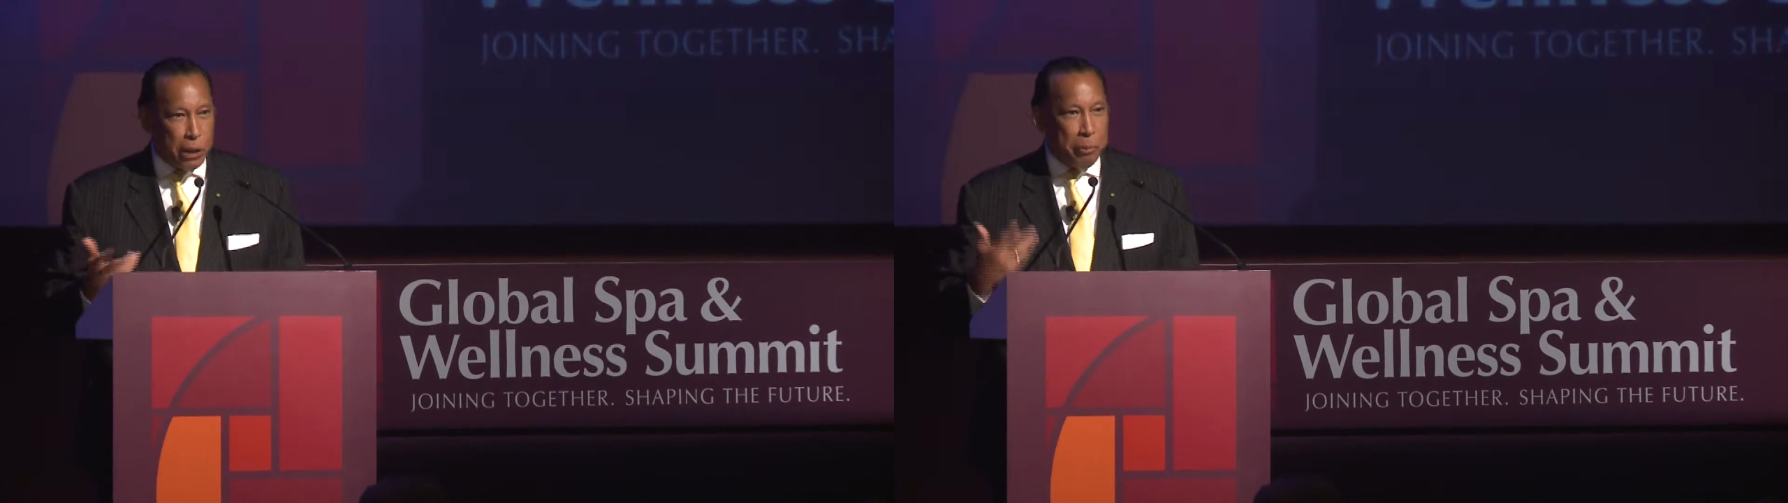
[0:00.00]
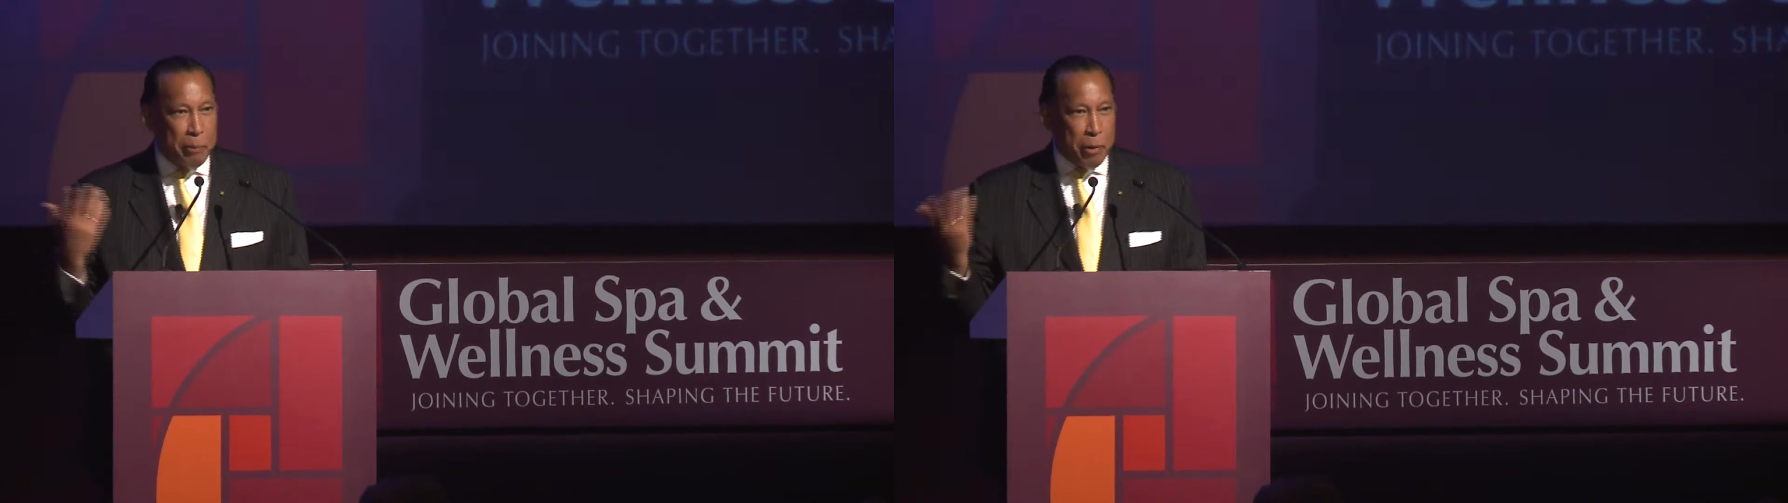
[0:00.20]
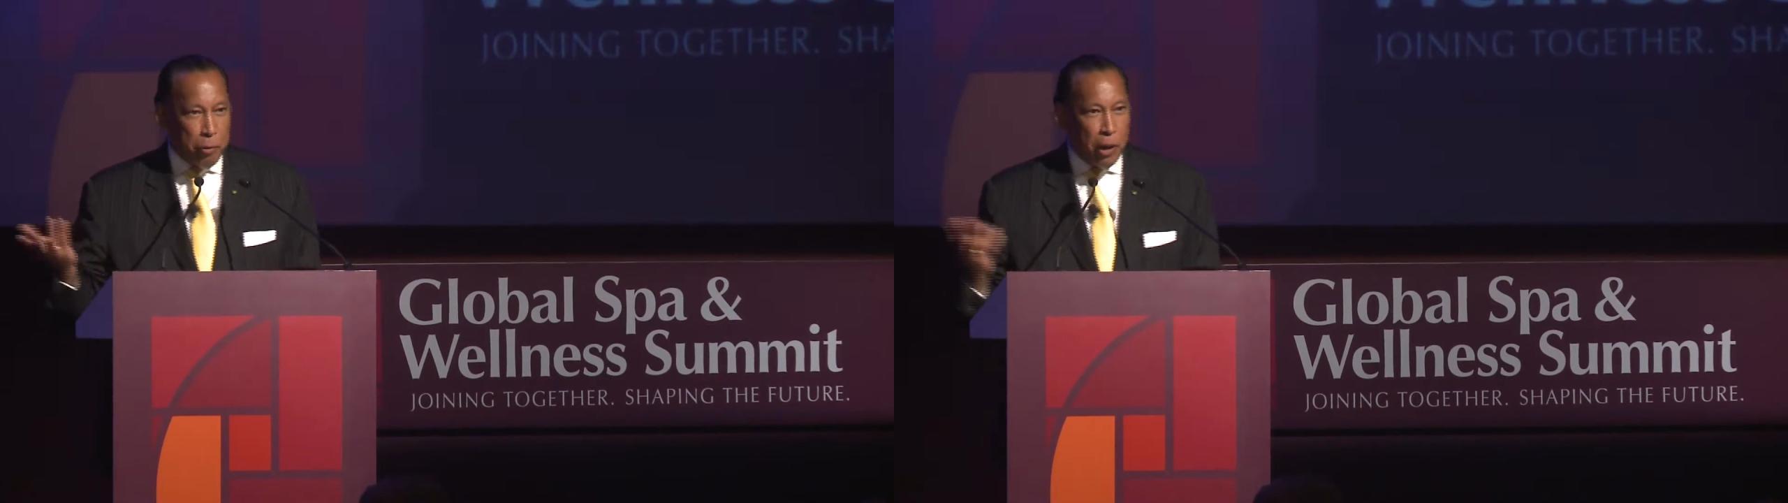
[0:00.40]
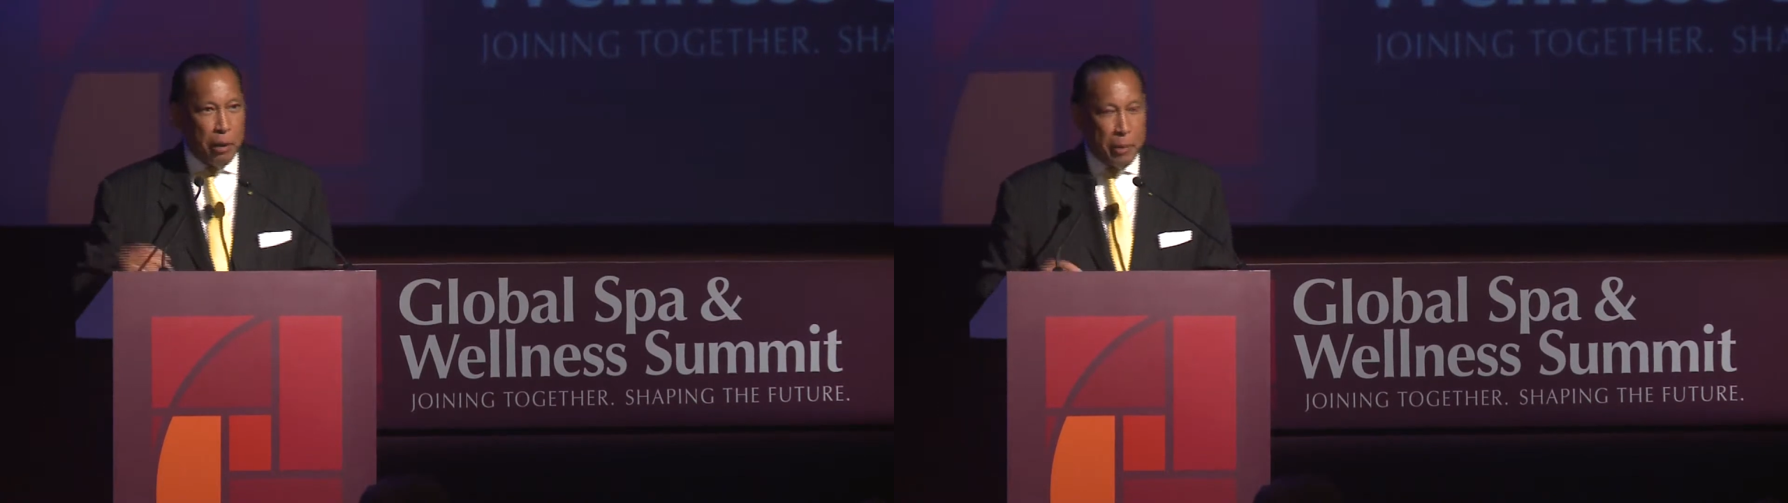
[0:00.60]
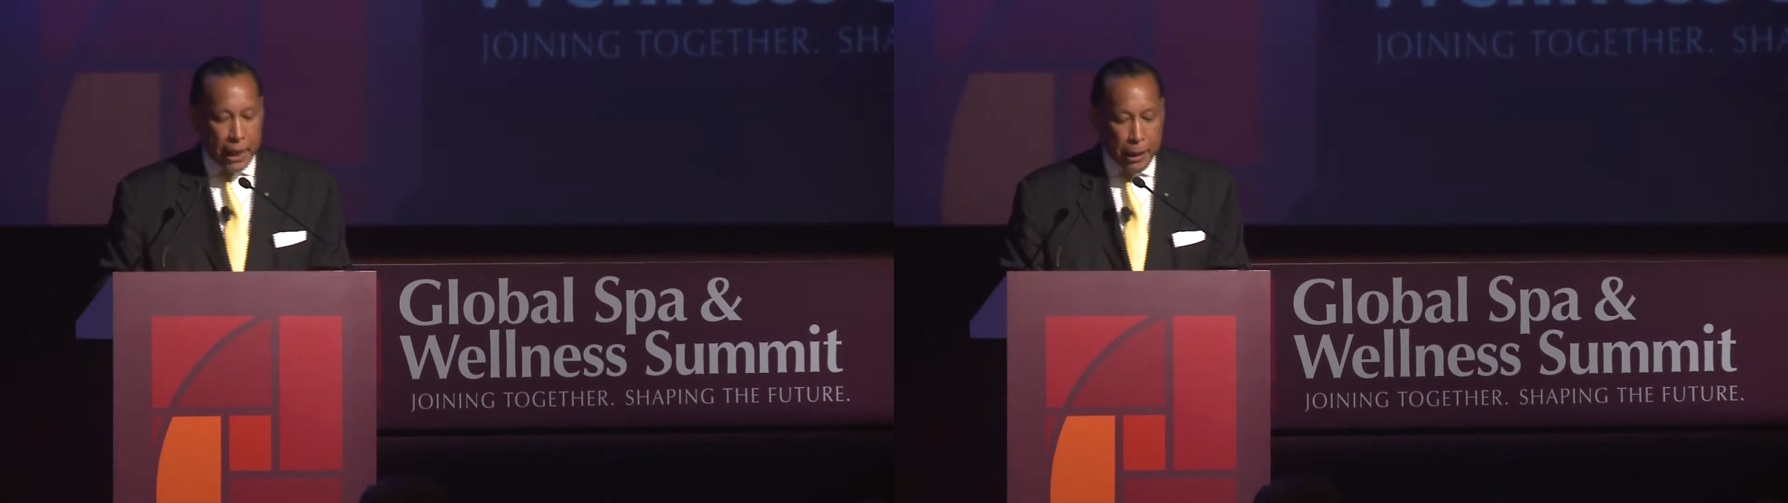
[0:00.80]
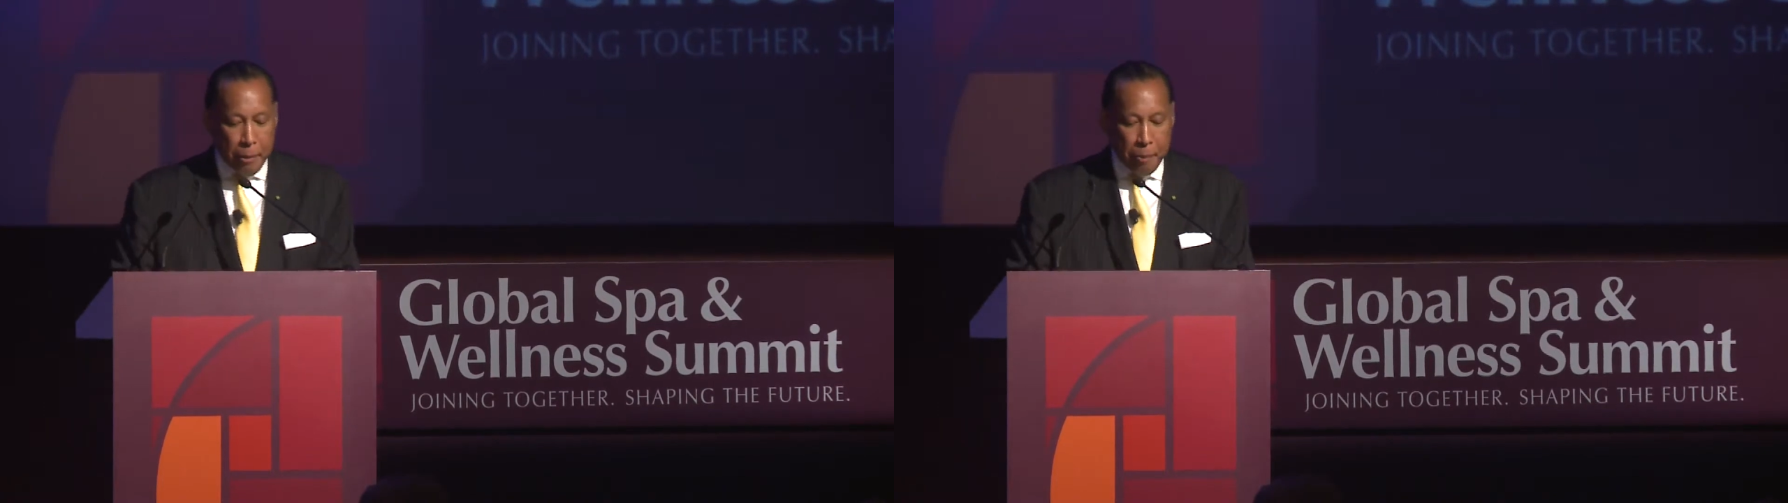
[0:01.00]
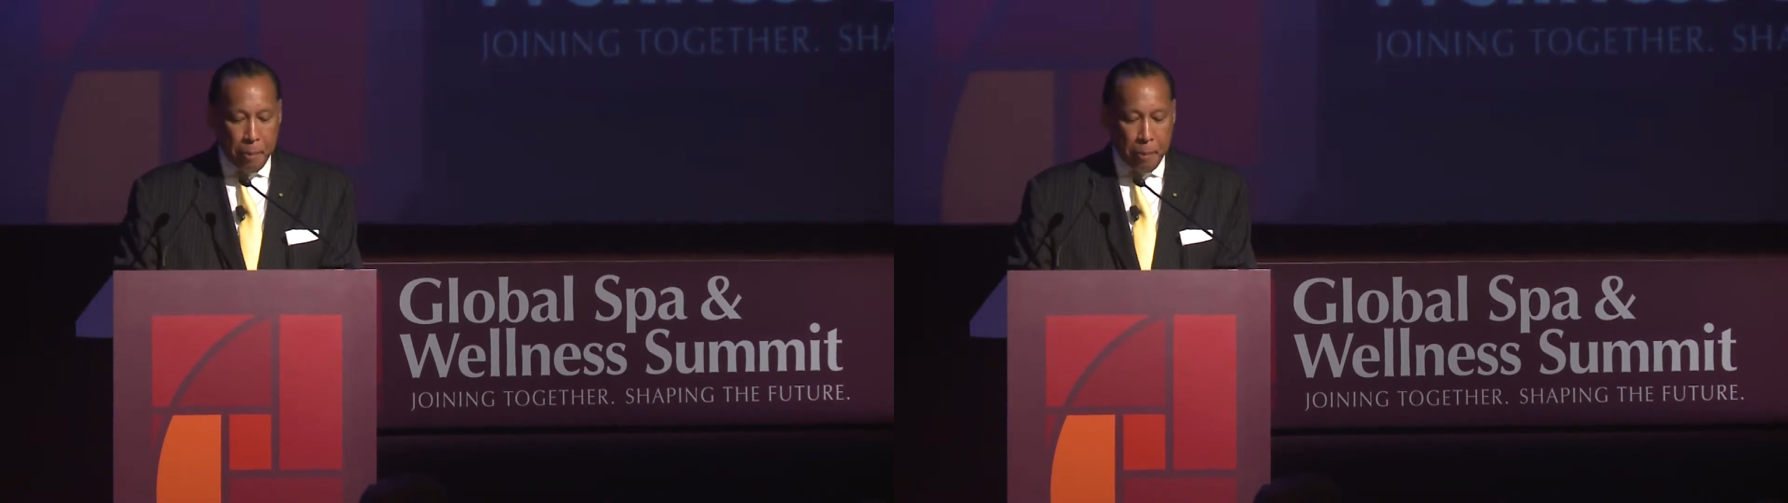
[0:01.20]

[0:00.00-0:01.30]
This was before coming here.